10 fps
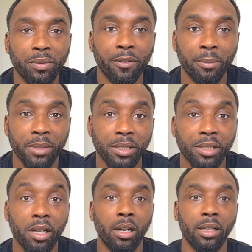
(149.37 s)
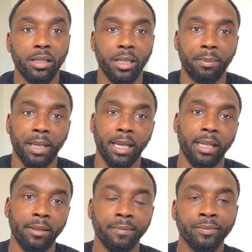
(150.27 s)
from the start to the beginning.
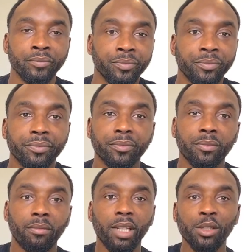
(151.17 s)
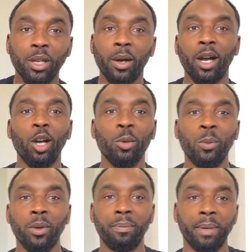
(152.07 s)
So at home
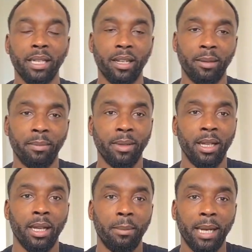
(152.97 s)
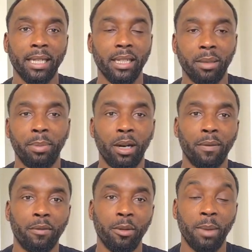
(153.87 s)
we've been planning a
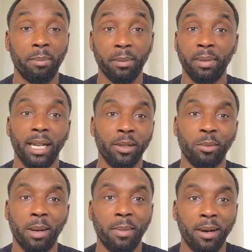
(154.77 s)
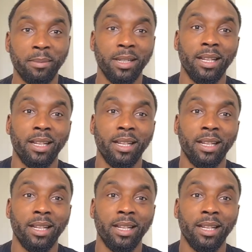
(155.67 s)
bathroom. I've been planning with my mum.